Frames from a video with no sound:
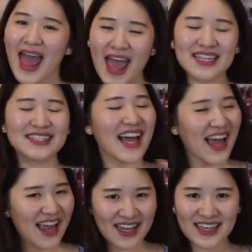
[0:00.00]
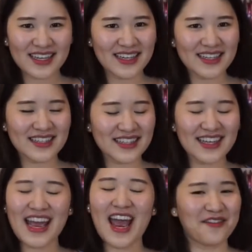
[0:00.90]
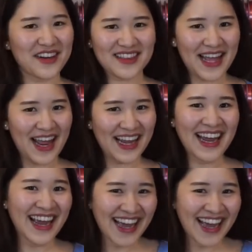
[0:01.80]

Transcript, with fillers: It's like everything.